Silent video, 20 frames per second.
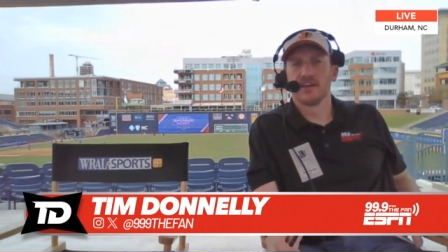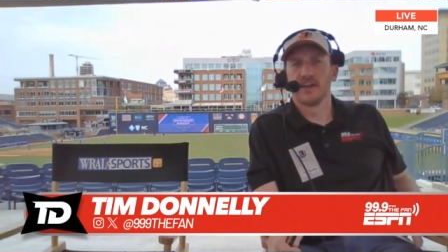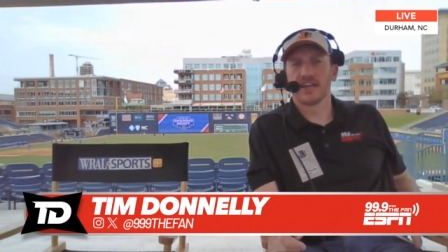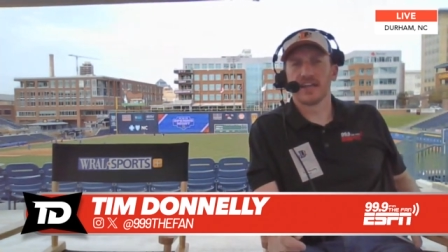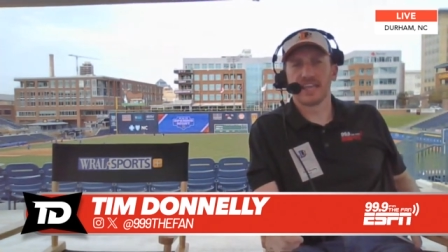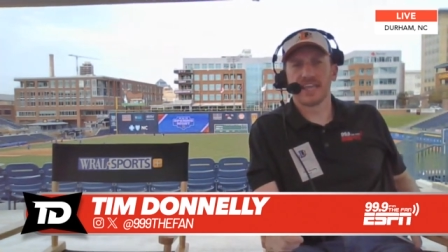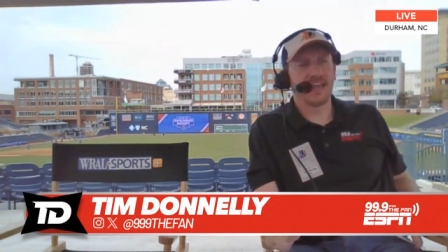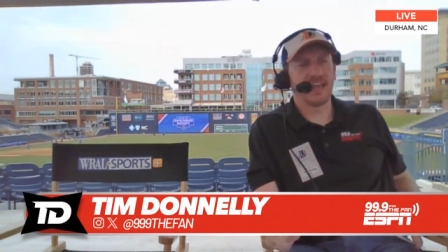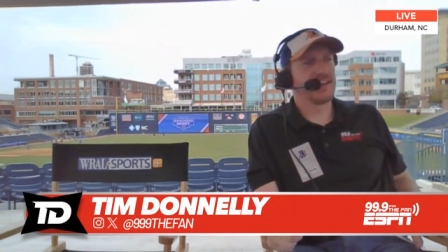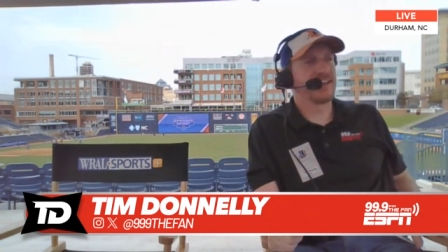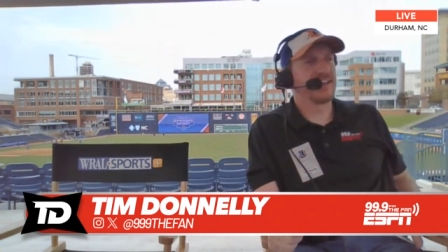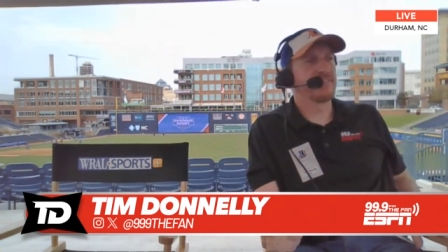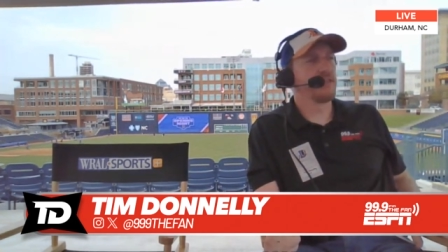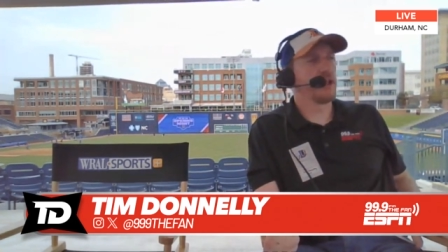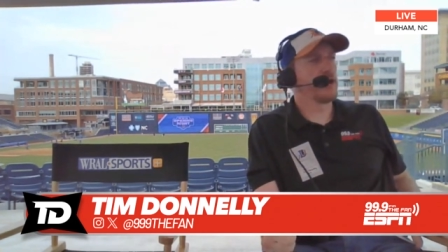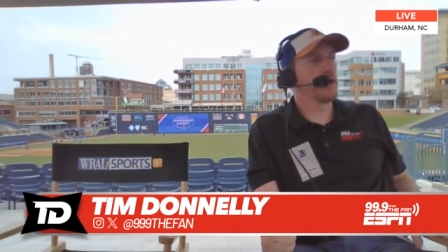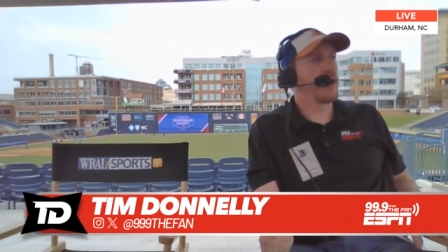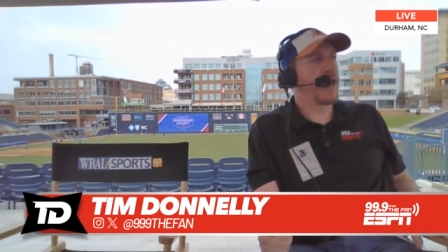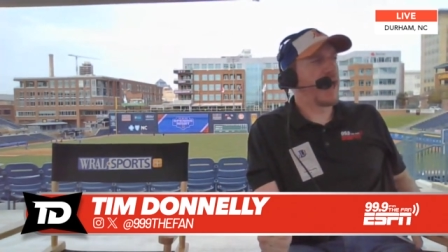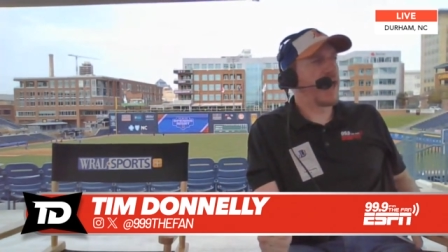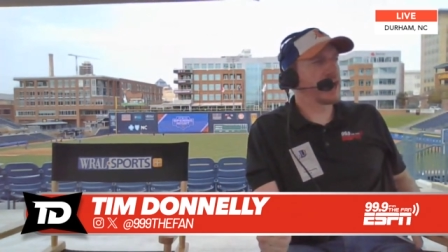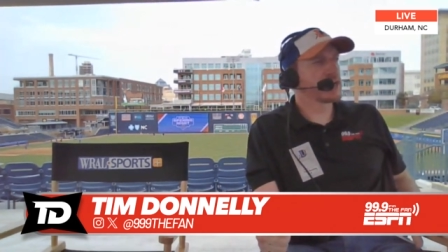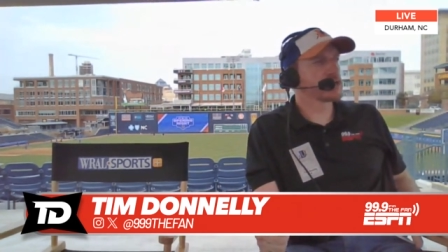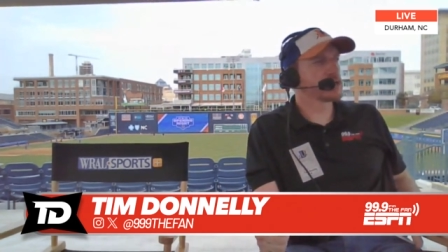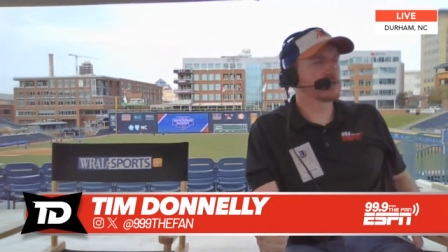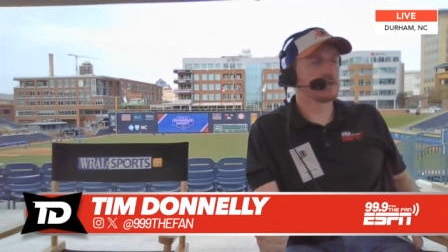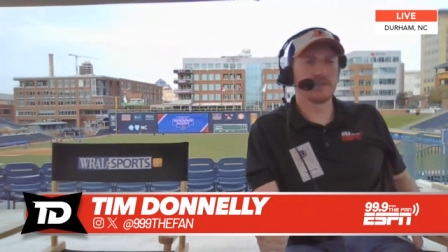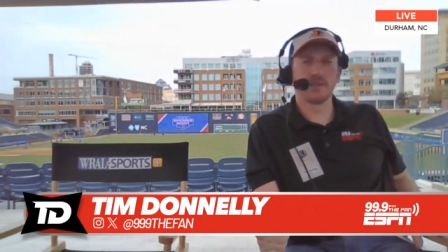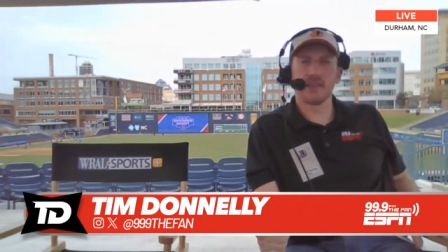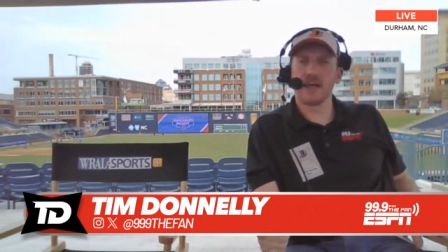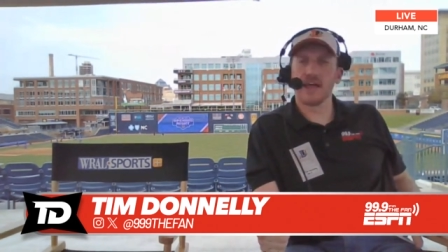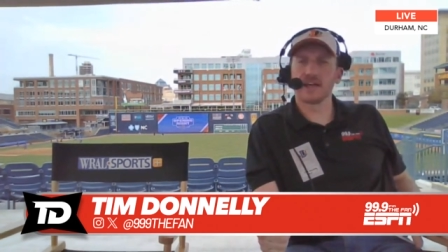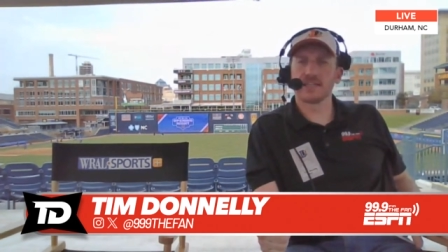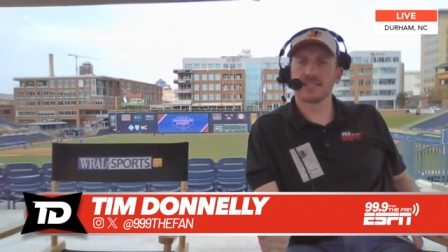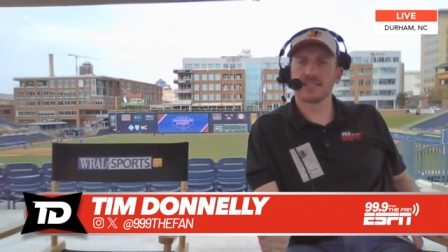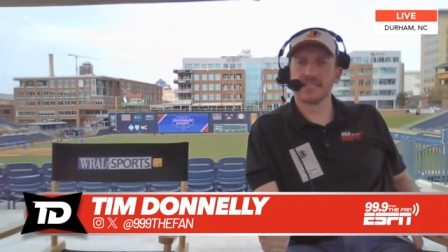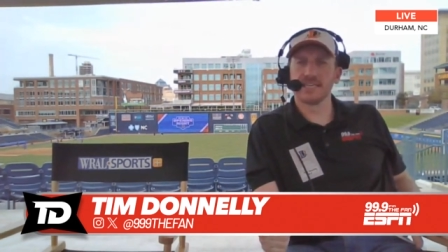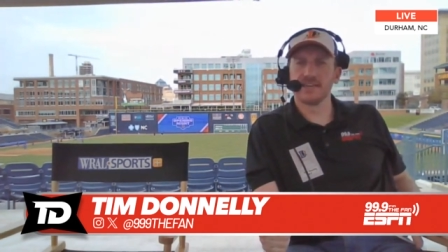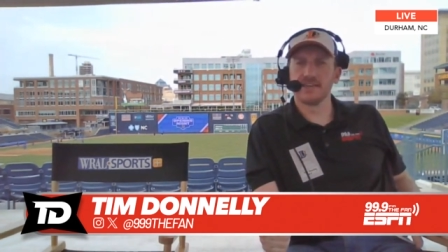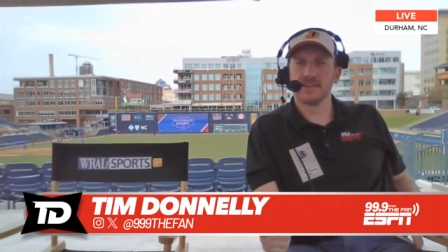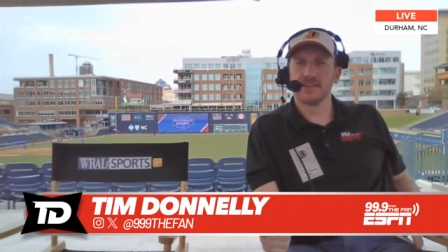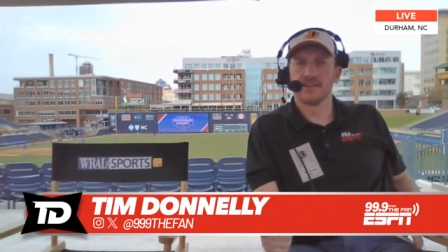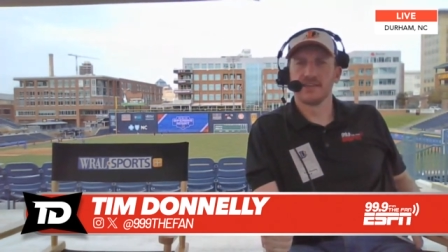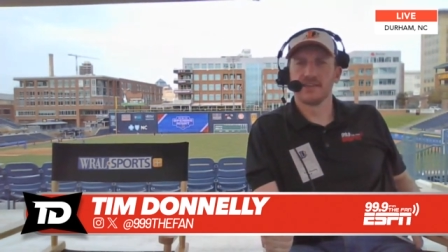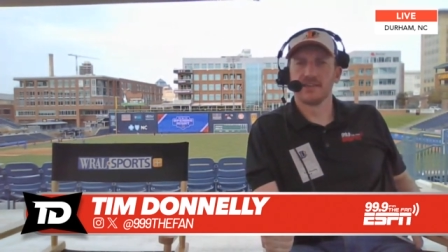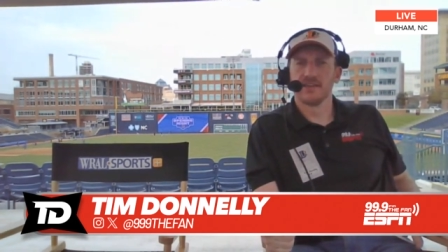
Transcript: Again, if they're extra locked in,